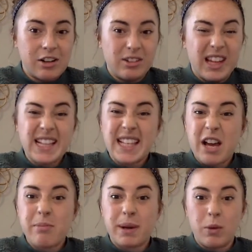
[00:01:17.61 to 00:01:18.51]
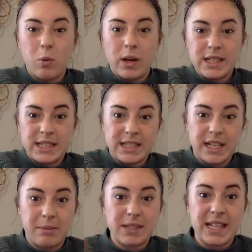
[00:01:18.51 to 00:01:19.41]
Let's count by ones this
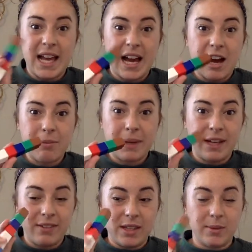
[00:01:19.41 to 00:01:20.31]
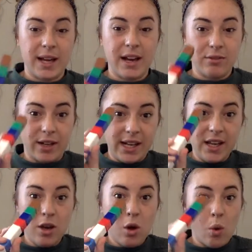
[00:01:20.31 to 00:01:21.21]
time to see how many of these we have. Ready?
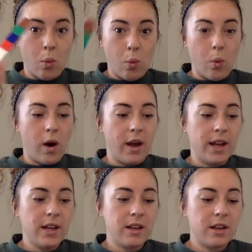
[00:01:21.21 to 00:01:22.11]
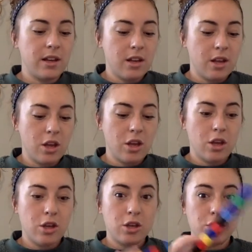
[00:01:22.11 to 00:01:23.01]
1,
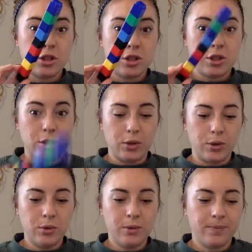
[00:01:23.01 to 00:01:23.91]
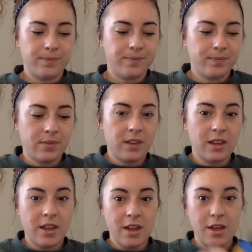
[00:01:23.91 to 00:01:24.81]
2,
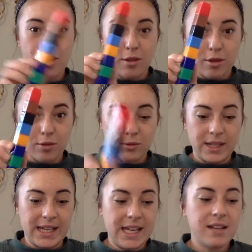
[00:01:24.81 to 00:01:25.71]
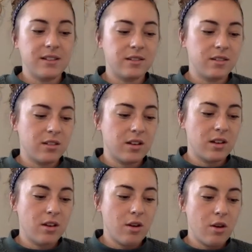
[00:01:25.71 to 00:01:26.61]
3,
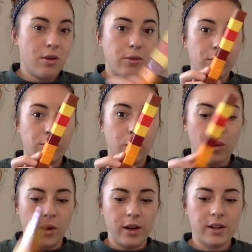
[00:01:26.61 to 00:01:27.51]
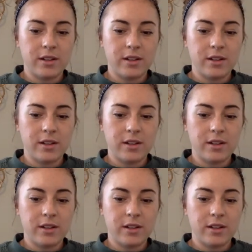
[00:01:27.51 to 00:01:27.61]
4,